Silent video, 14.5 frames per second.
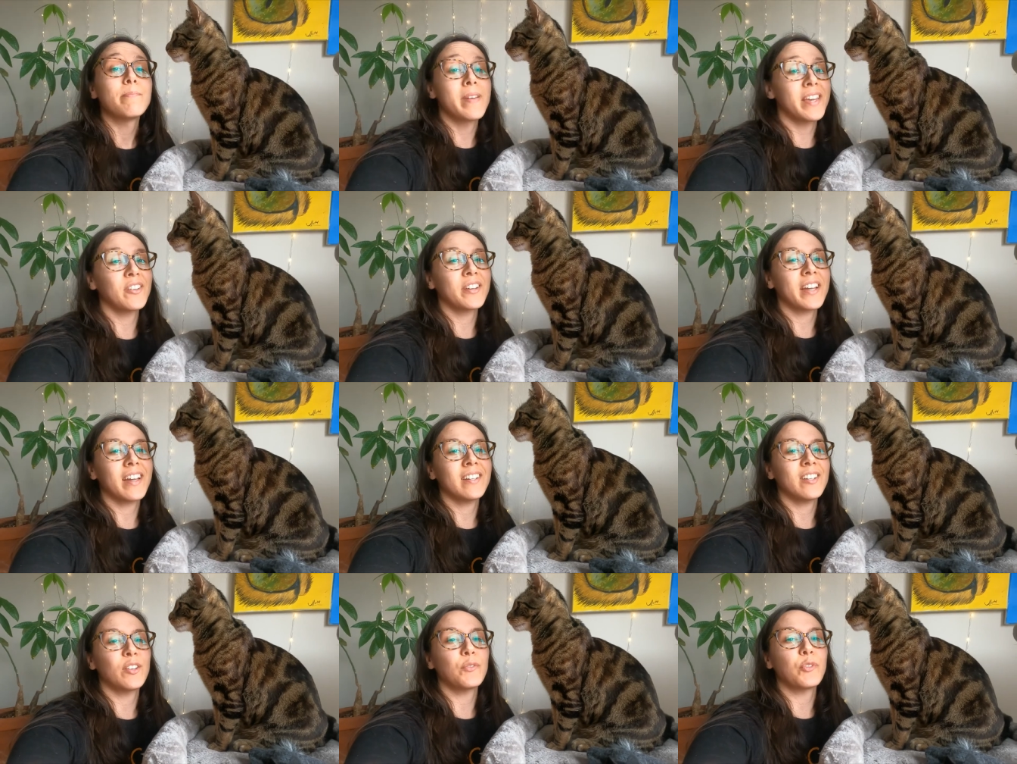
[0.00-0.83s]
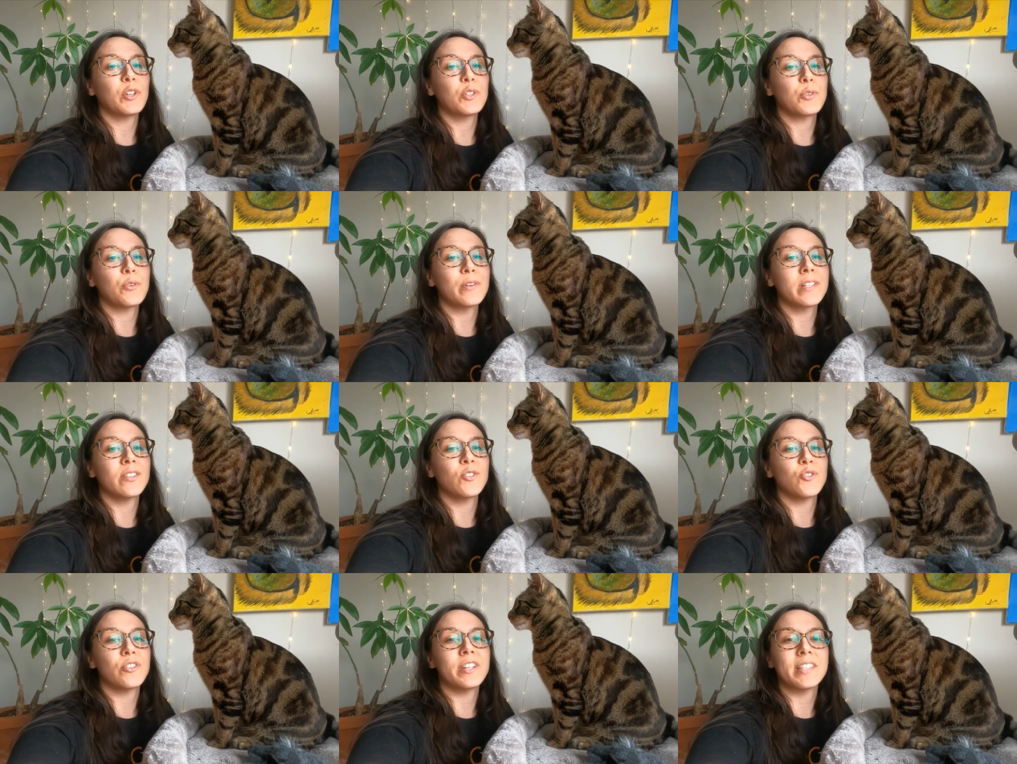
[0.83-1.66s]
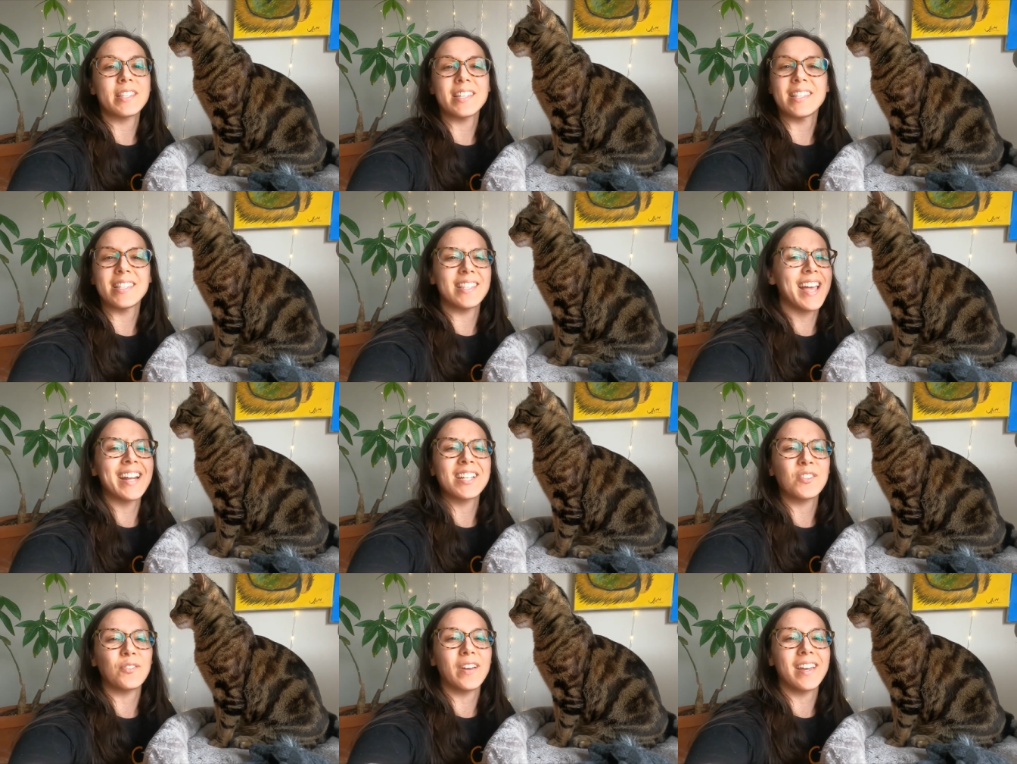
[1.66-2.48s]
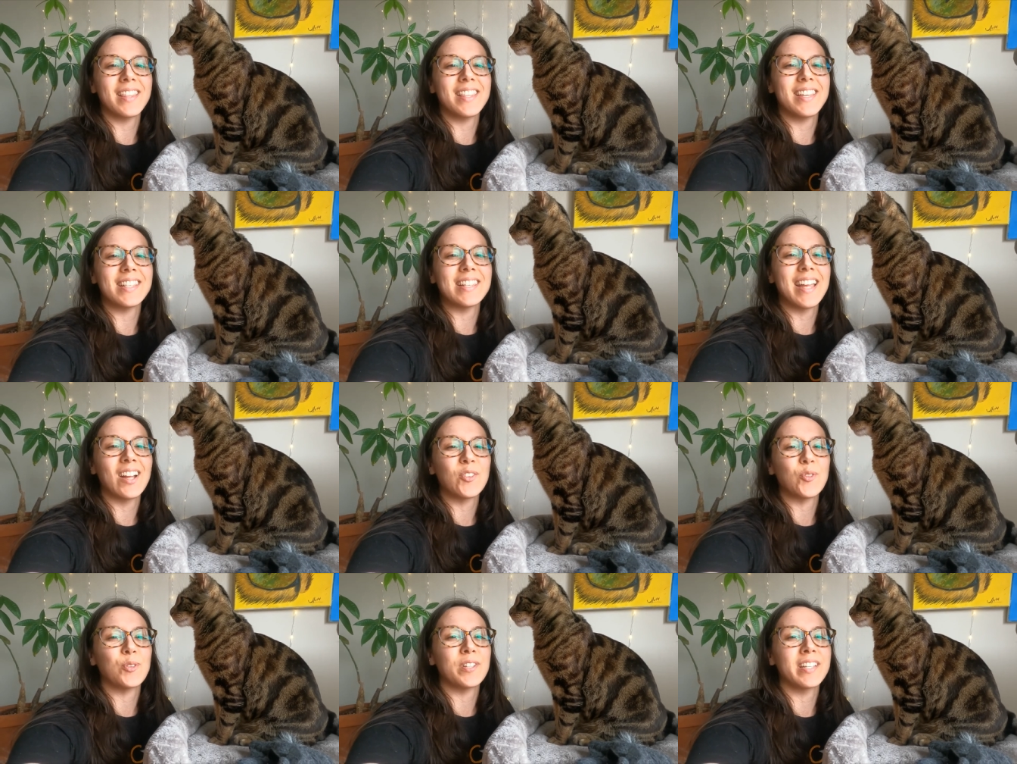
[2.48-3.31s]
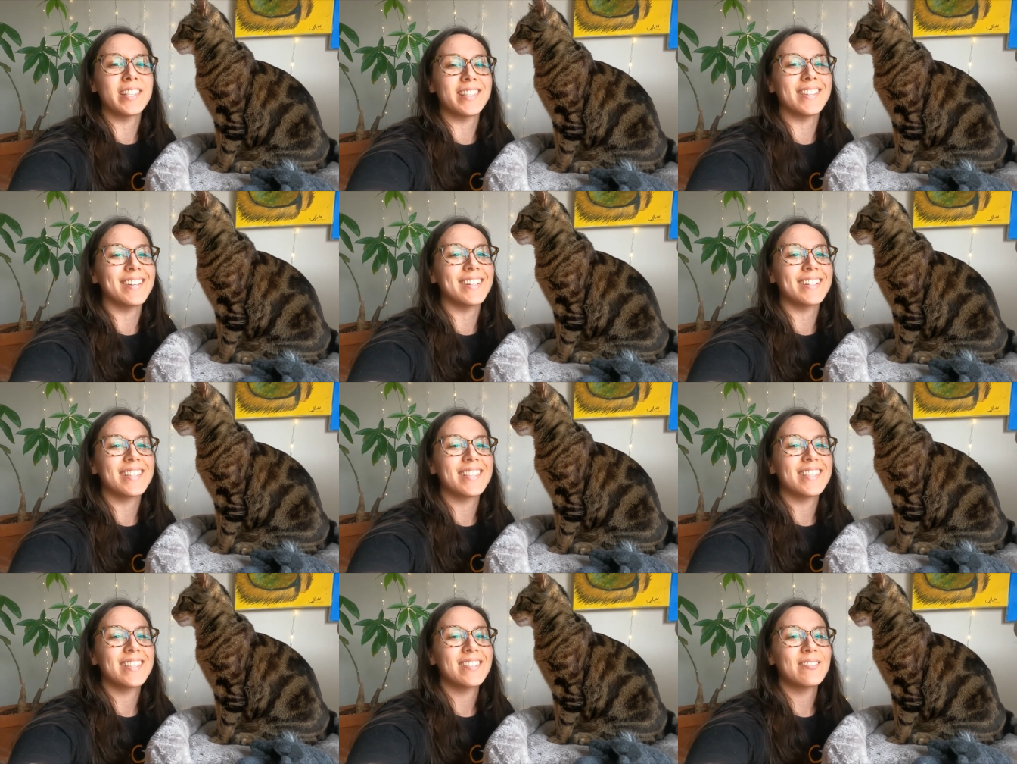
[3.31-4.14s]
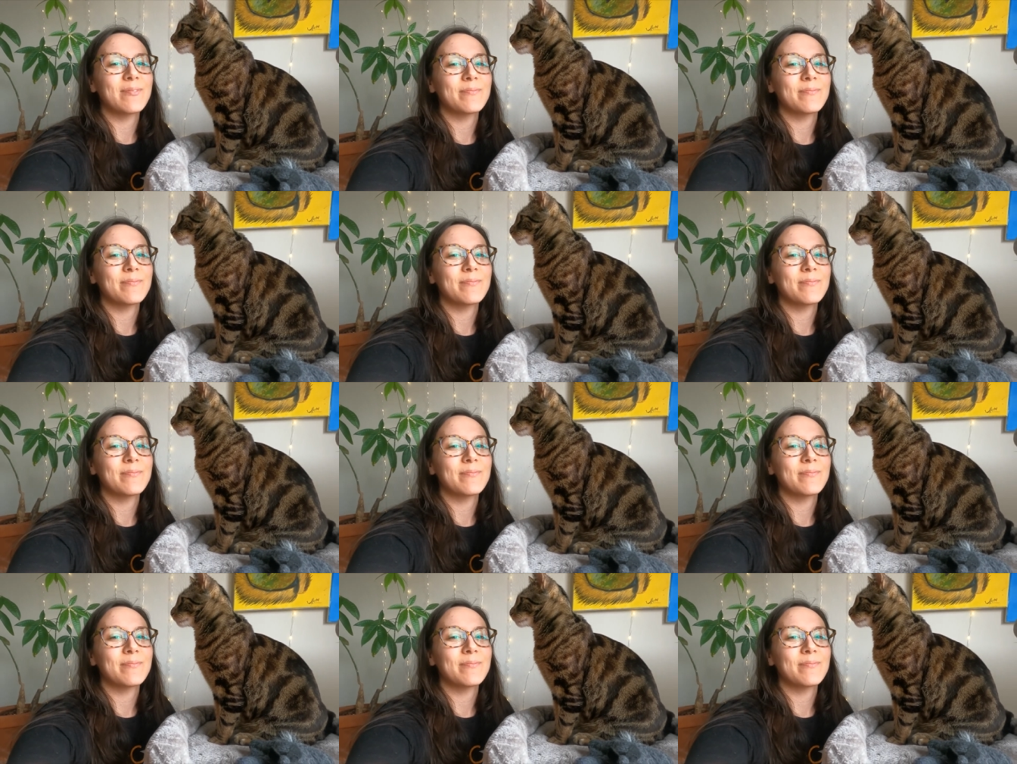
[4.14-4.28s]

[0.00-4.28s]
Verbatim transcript: Make your cat hunt for toys and treats to satisfy these natural instincts.